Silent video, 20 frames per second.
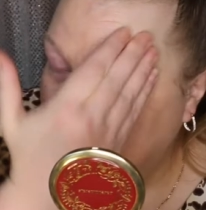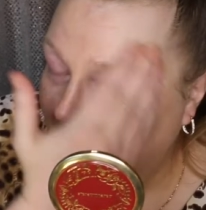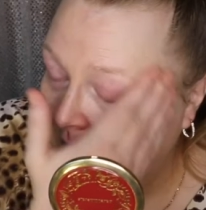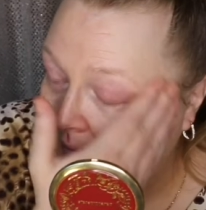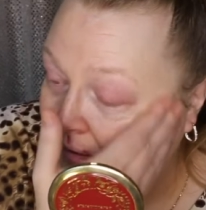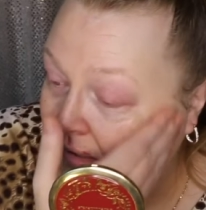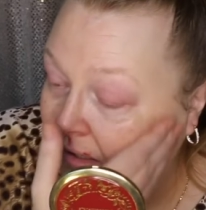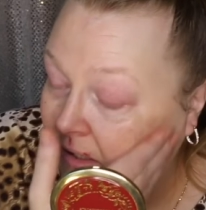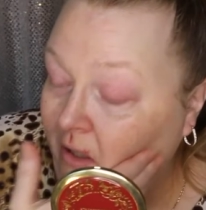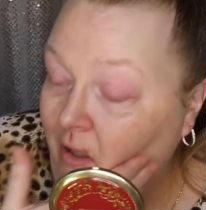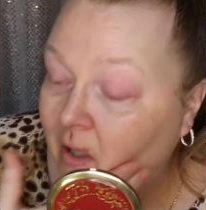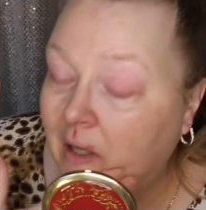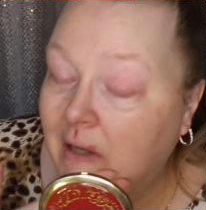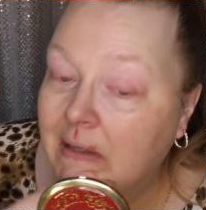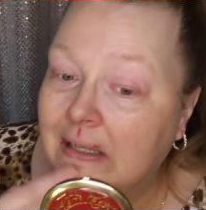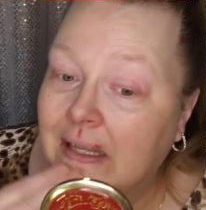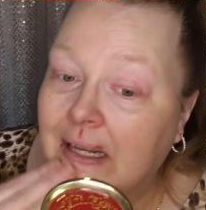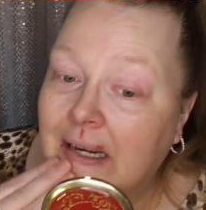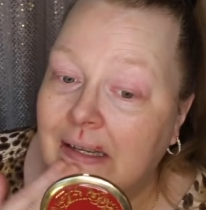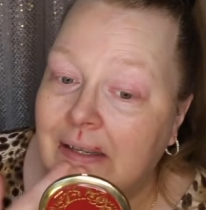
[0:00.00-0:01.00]
But you
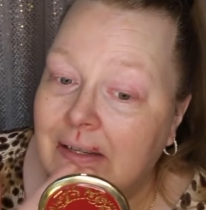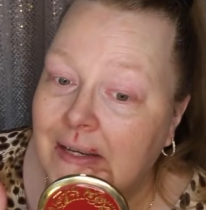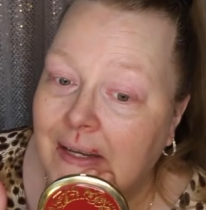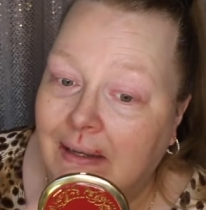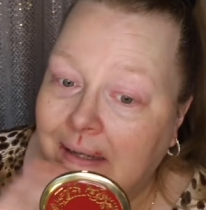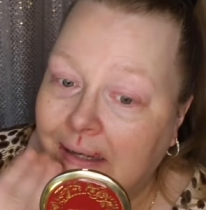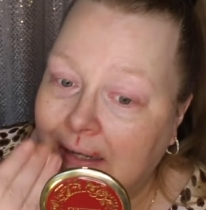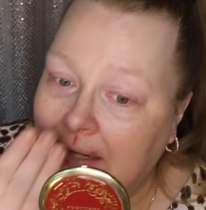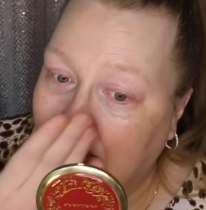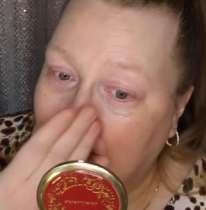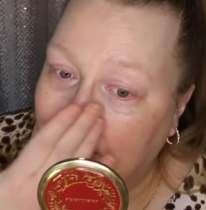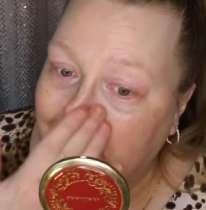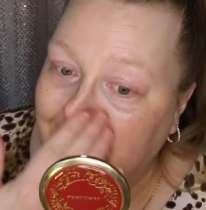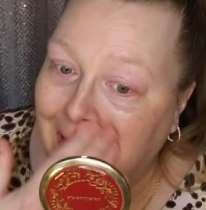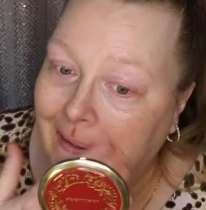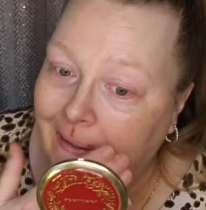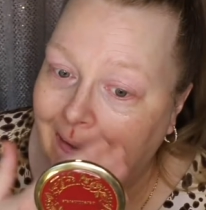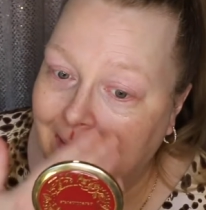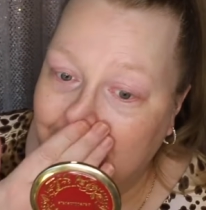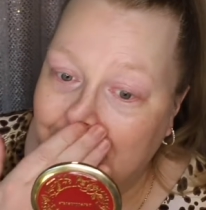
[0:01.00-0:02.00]
guys ought to check it out.
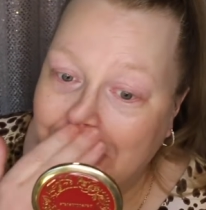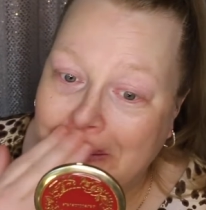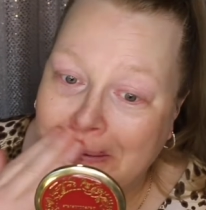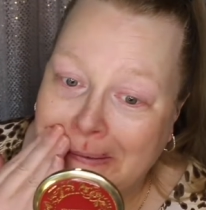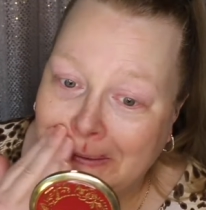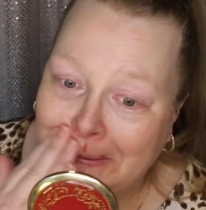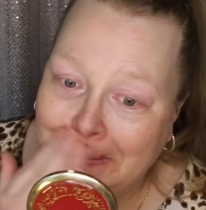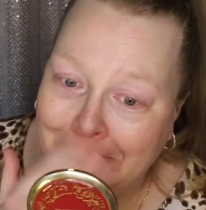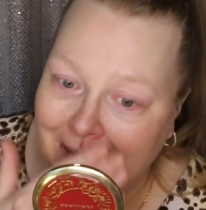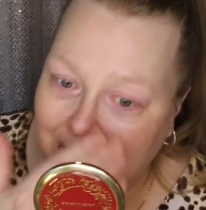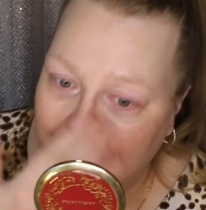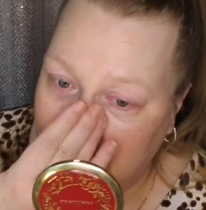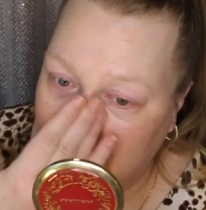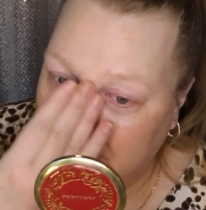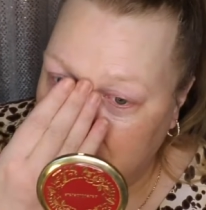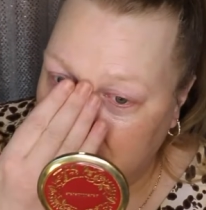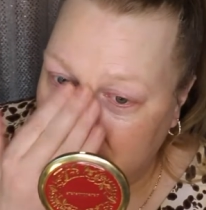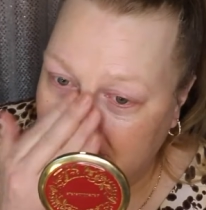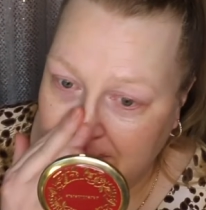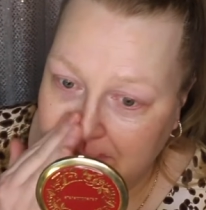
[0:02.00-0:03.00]
That if you're looking
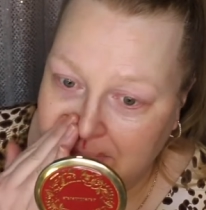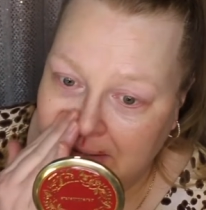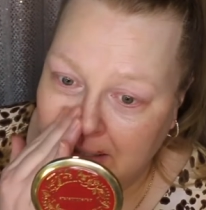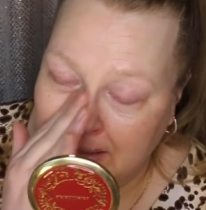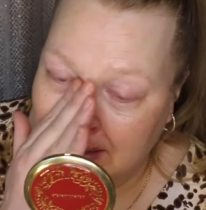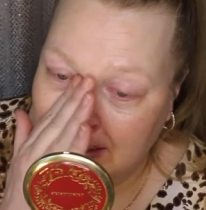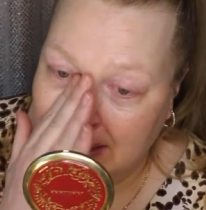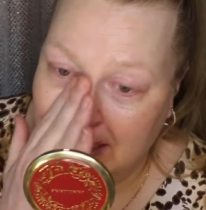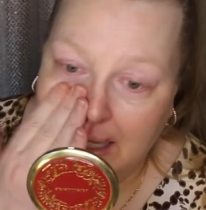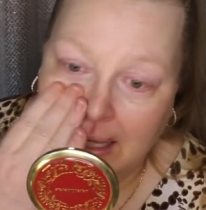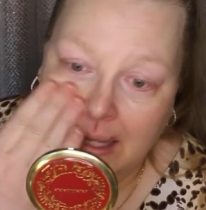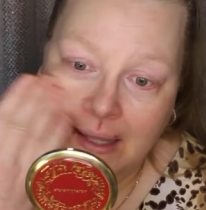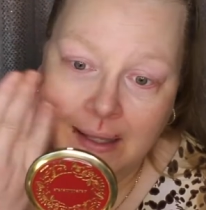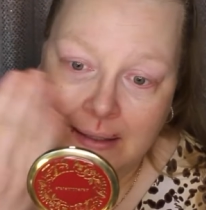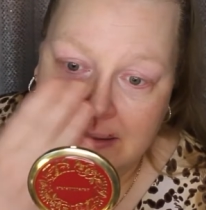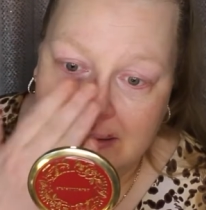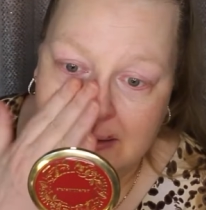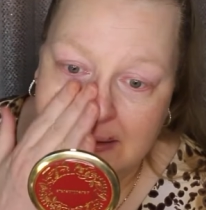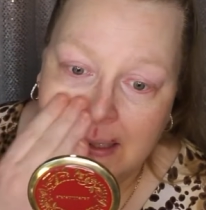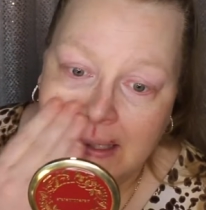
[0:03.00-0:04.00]
for something that
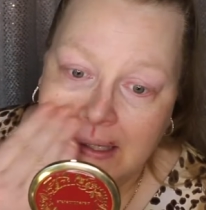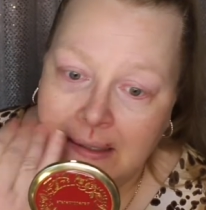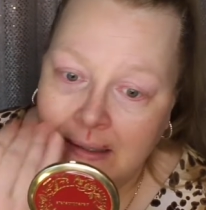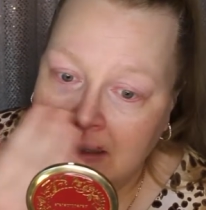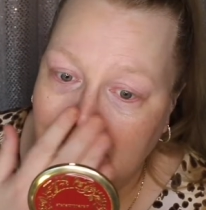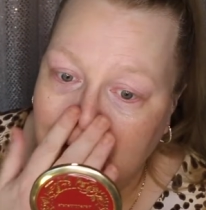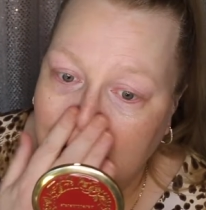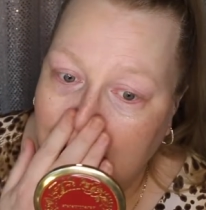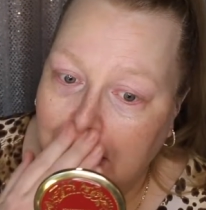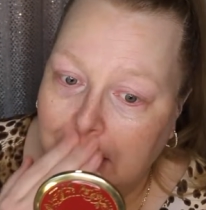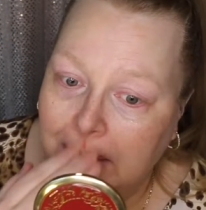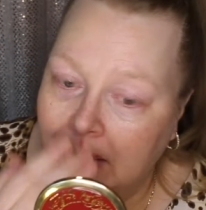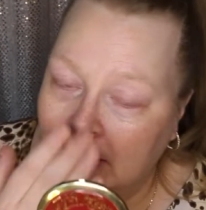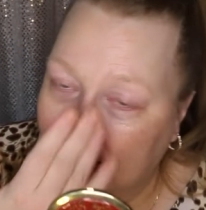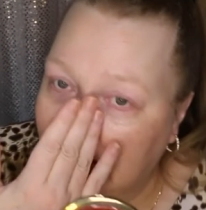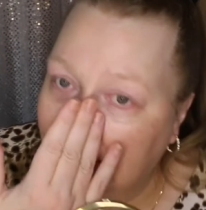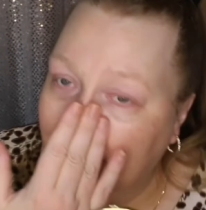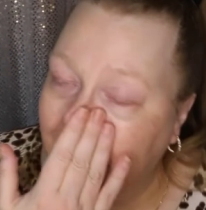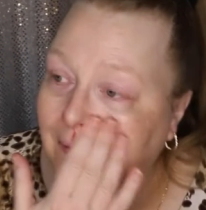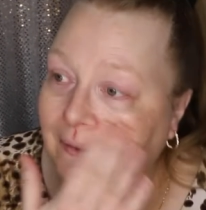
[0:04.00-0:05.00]
has
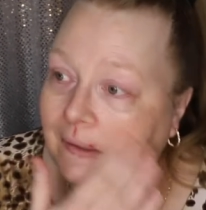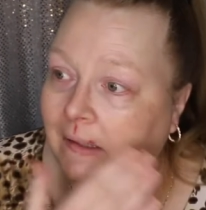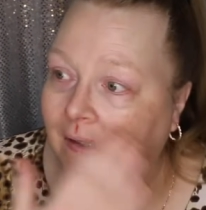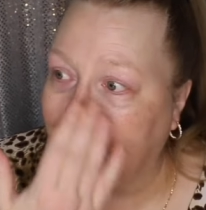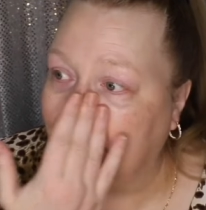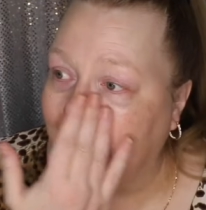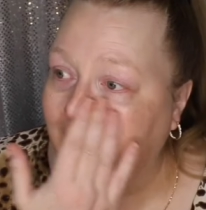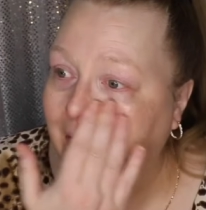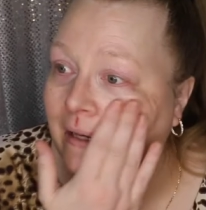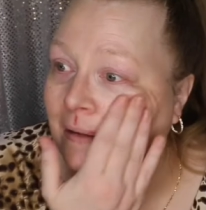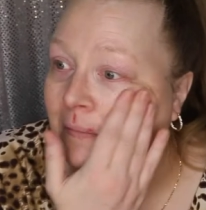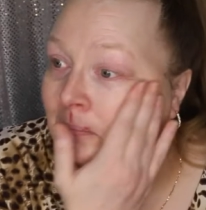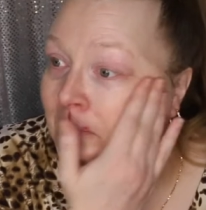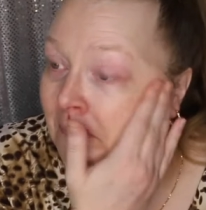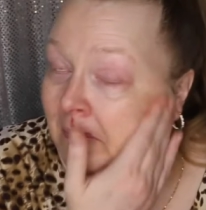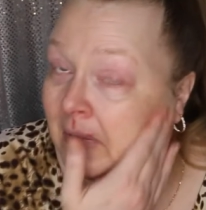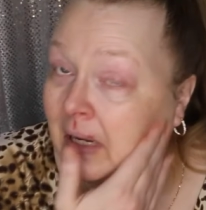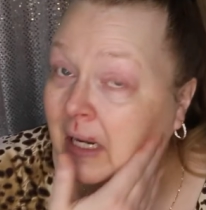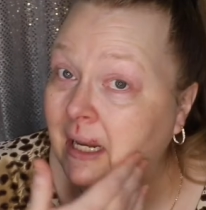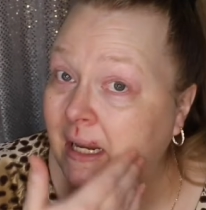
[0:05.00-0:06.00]
literally an
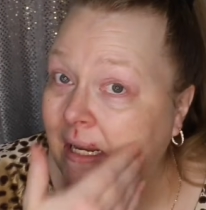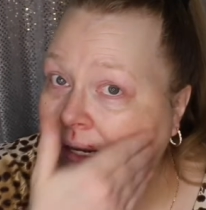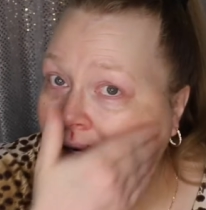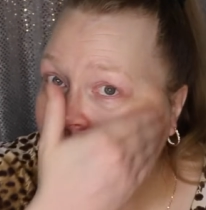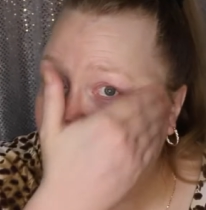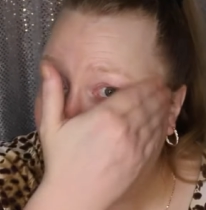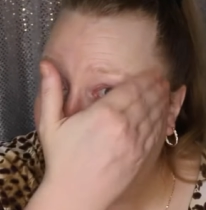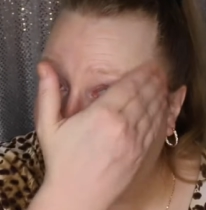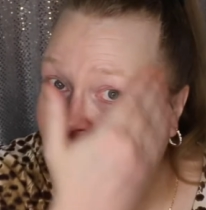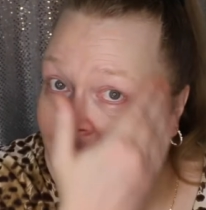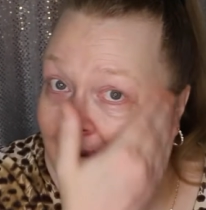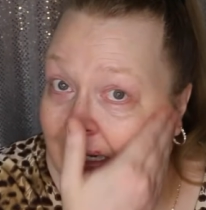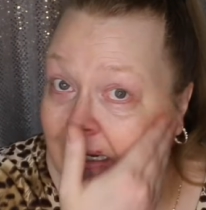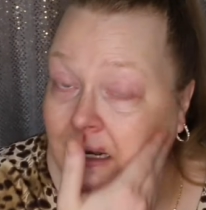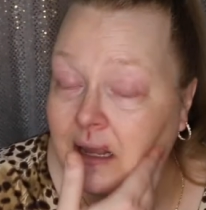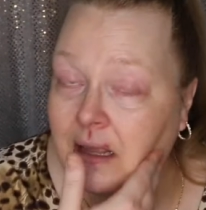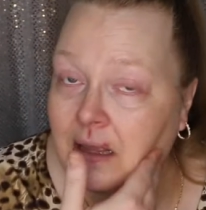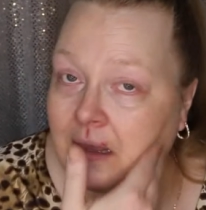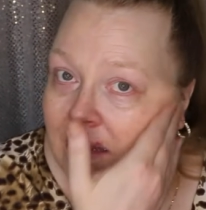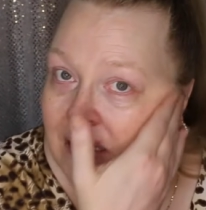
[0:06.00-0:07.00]
immediate effect,
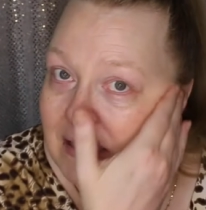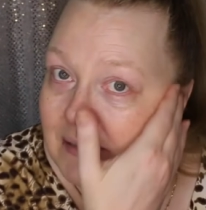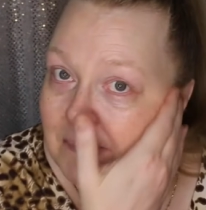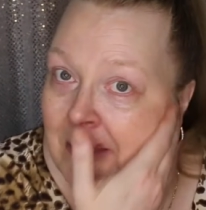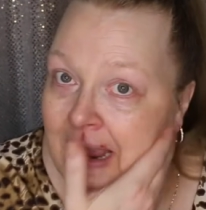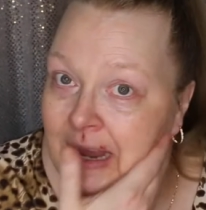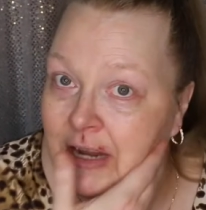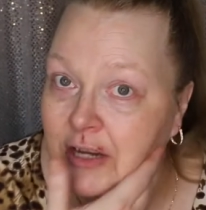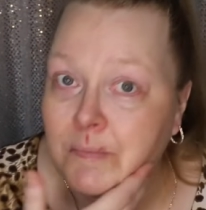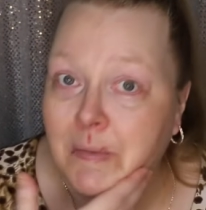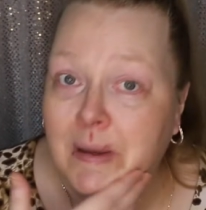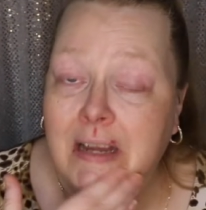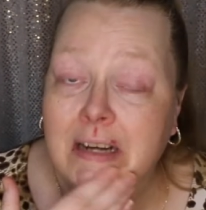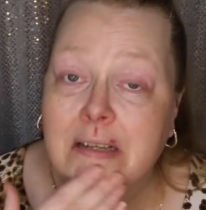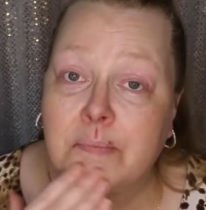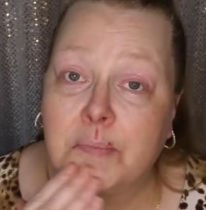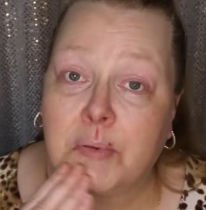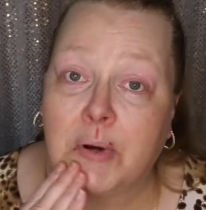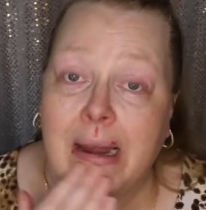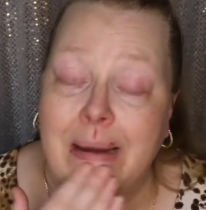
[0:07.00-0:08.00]
the
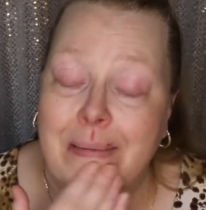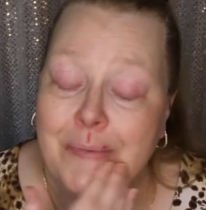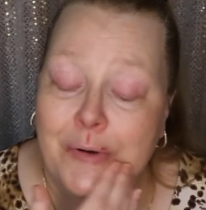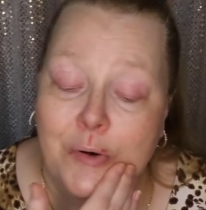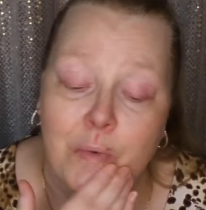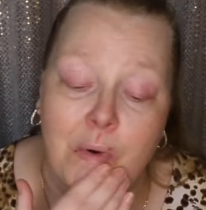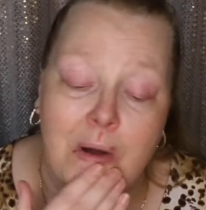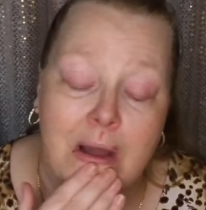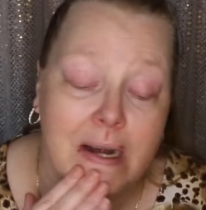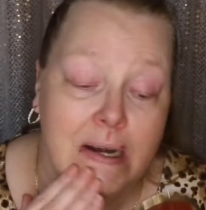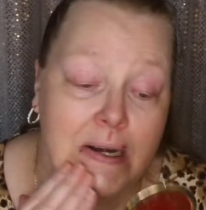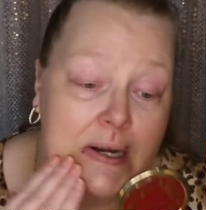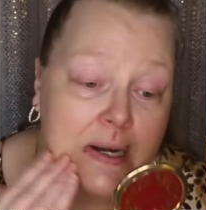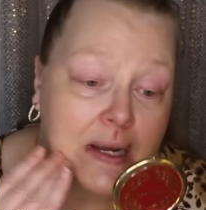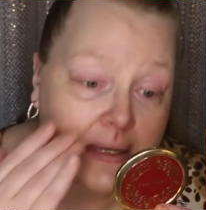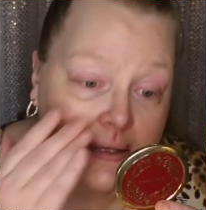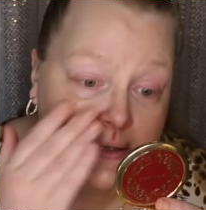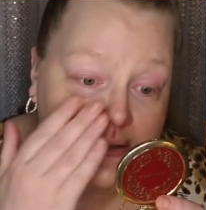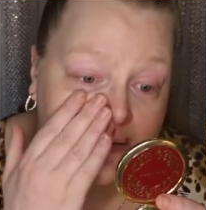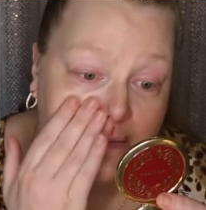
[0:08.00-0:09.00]
Smashbox Primer Water
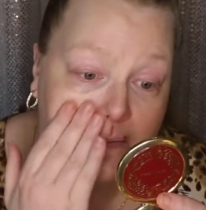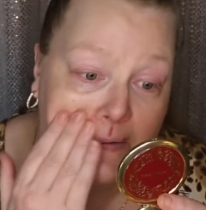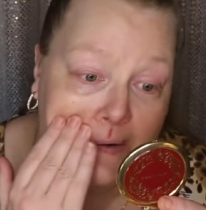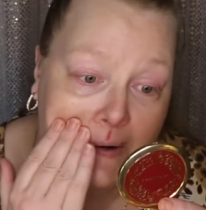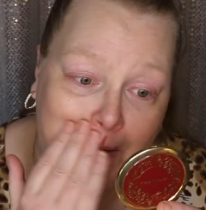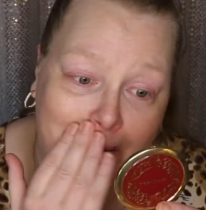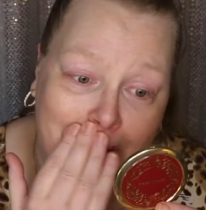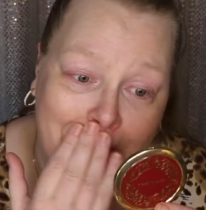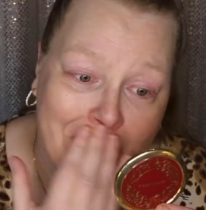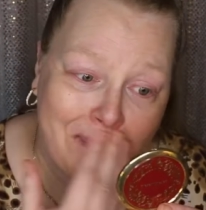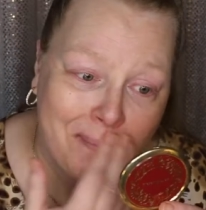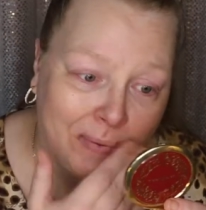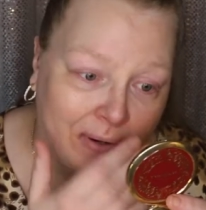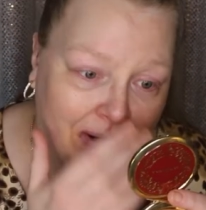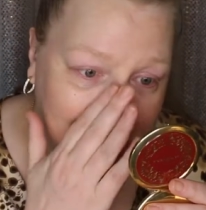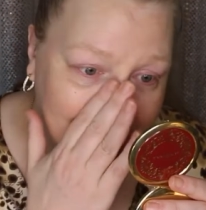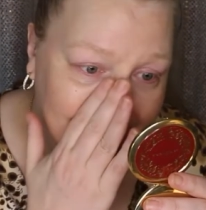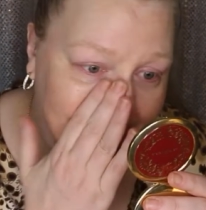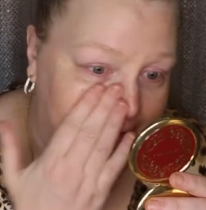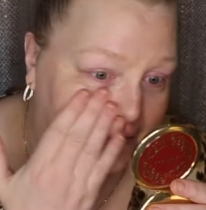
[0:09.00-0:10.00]
is very
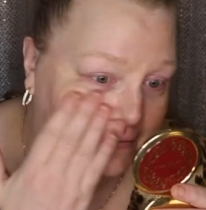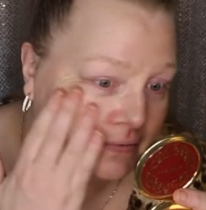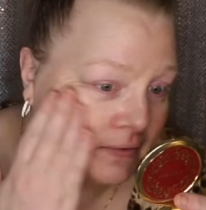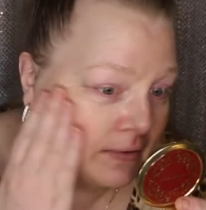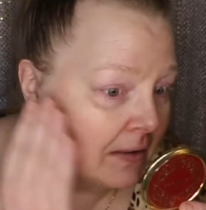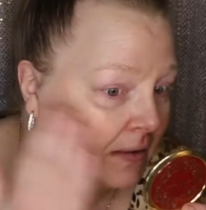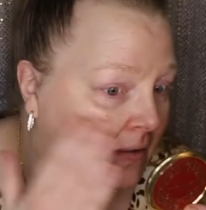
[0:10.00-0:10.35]
impressive.